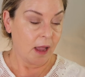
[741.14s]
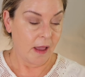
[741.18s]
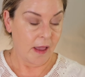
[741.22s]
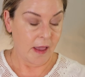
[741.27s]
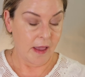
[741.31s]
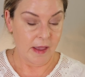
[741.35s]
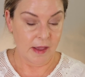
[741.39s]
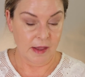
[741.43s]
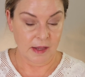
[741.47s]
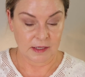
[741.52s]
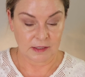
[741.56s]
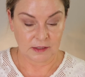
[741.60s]

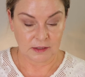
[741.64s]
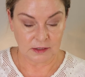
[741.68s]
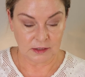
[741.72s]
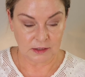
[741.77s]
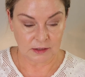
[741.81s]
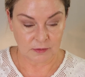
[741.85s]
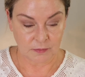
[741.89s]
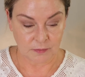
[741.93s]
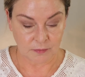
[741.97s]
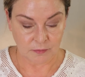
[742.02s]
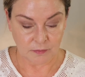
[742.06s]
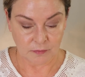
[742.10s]
And
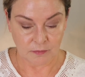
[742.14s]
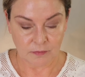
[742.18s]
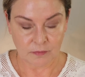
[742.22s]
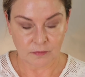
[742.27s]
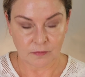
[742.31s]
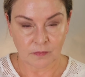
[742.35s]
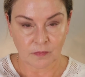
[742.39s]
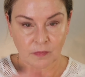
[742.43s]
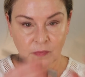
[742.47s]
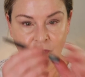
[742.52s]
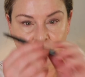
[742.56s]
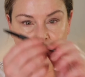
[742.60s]

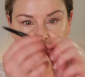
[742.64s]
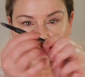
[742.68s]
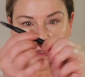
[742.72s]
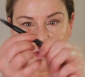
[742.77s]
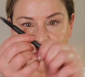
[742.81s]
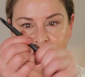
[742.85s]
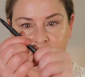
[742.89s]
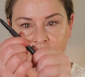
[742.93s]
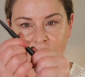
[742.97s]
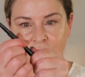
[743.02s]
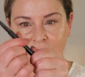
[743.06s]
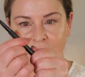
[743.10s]

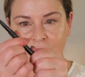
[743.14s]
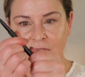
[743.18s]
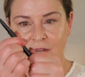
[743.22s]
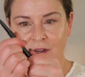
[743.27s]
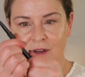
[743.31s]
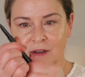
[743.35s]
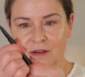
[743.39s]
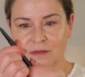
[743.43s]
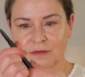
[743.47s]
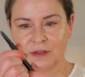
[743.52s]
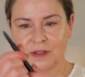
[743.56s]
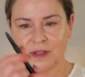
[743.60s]
you take
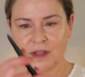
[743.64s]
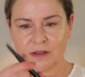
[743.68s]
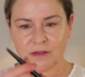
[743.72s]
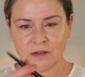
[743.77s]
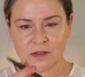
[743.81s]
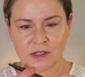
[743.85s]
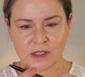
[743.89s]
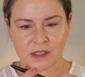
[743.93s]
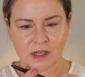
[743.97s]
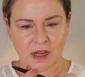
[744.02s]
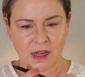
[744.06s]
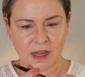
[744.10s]
off the other
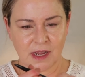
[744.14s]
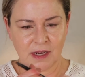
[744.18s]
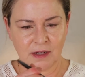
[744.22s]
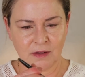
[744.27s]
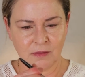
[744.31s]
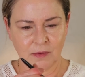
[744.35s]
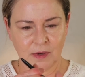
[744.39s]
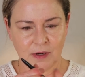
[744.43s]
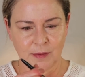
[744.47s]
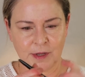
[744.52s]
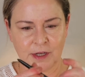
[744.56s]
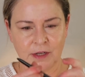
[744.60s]
side.
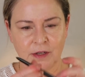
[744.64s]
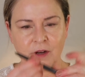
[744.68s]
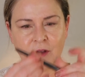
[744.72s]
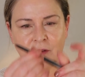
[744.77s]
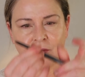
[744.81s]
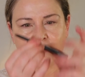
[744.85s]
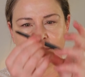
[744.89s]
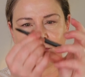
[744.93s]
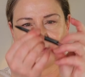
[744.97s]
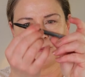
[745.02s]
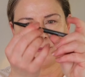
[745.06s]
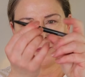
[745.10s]
Wait a minute, no.
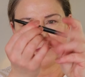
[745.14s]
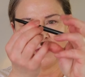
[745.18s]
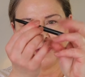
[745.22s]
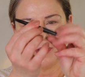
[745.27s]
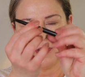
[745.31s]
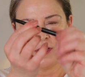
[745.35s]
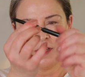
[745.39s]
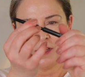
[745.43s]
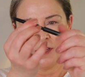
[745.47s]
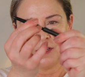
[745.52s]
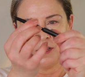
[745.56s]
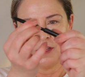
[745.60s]

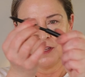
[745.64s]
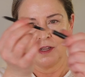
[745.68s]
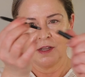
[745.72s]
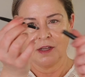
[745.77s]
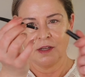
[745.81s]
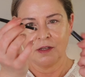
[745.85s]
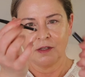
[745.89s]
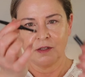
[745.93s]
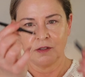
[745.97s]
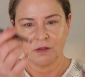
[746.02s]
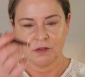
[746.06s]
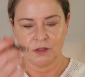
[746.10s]

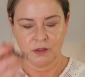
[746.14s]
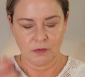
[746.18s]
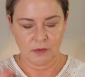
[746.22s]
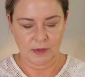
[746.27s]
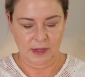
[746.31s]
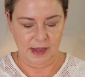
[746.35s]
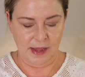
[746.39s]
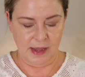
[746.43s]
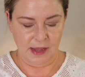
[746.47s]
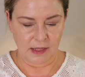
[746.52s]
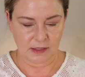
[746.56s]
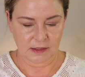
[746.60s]
You do
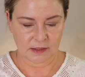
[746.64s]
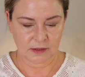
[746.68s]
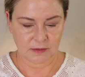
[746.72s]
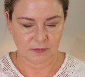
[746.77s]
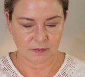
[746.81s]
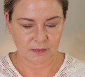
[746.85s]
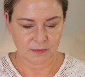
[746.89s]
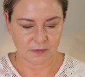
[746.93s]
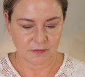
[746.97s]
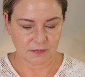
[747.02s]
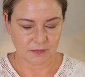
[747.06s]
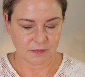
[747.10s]
that.
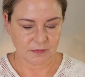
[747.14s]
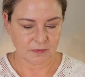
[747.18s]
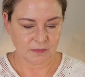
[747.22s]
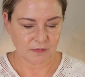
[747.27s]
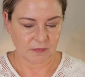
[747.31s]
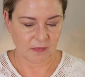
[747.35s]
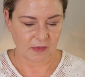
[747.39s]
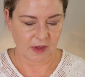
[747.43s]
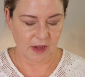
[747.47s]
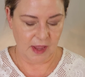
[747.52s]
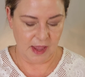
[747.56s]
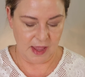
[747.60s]

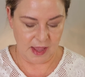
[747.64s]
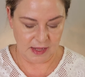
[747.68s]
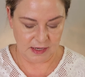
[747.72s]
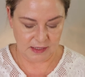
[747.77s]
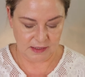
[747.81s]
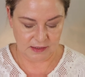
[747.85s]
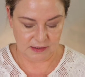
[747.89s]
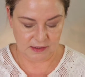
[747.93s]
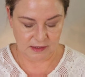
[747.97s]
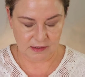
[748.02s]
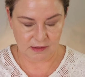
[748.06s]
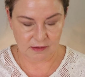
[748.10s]

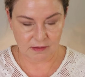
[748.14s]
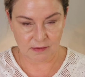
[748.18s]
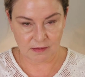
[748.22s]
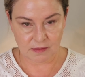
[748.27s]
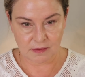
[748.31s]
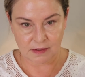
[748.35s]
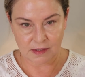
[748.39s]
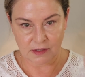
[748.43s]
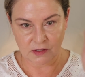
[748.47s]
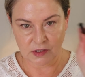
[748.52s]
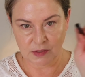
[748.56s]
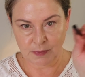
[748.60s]
And
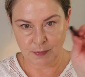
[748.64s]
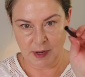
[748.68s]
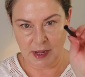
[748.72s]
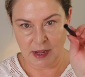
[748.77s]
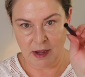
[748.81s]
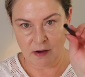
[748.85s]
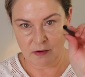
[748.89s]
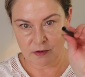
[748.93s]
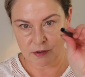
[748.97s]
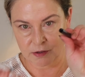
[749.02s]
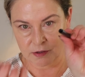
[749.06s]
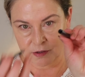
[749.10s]
there's
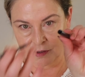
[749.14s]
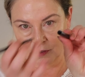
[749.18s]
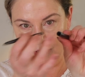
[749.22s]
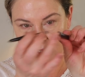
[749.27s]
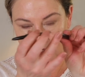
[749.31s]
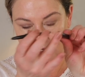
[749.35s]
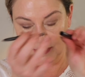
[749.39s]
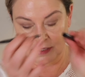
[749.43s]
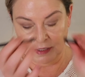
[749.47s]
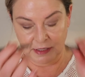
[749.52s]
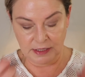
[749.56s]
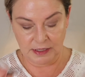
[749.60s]
powder
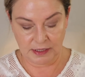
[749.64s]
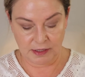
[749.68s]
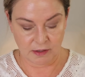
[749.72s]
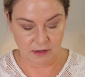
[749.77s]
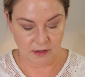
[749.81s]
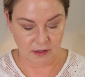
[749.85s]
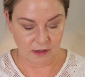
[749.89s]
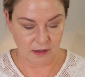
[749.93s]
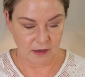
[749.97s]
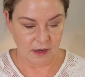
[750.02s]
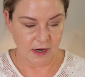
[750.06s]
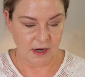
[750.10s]
in
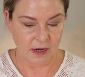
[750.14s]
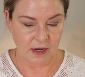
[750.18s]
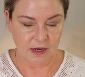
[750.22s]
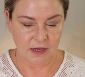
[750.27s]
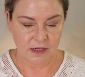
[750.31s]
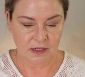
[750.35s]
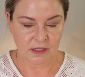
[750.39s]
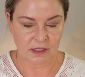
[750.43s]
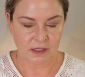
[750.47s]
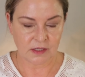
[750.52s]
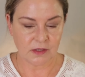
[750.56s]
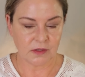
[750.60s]
here
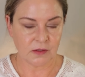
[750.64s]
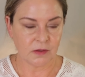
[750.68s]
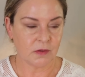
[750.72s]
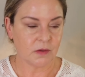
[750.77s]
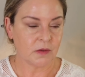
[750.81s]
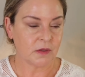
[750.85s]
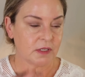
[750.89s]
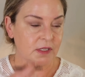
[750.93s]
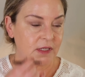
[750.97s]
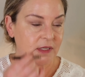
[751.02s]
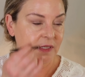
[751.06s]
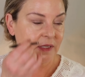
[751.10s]
to
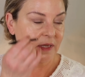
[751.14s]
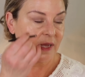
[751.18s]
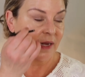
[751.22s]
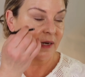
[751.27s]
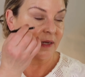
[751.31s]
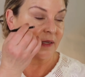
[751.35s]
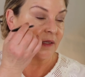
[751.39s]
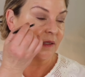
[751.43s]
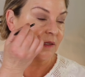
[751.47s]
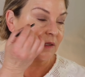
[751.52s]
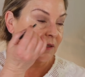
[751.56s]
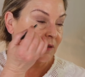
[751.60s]
set
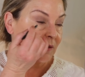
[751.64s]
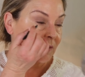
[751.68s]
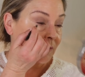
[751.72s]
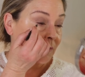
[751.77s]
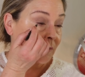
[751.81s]
it.